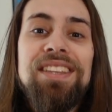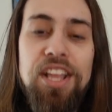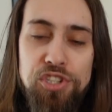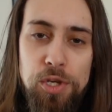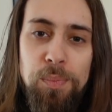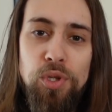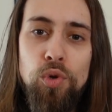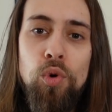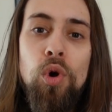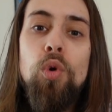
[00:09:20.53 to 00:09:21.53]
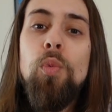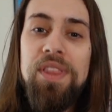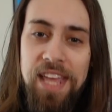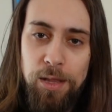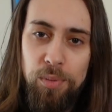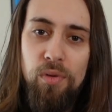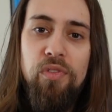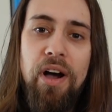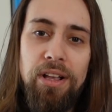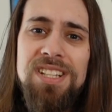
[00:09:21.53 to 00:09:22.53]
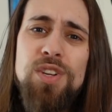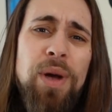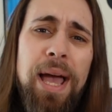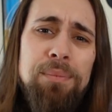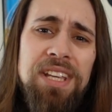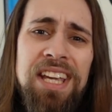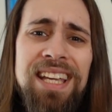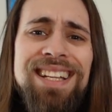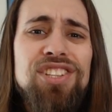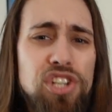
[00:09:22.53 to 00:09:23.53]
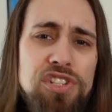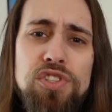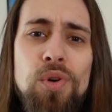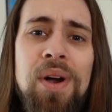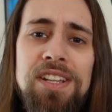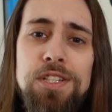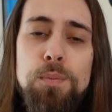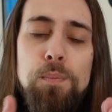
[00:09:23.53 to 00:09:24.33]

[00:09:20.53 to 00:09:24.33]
the GPU with that profile. So AMD, just do it,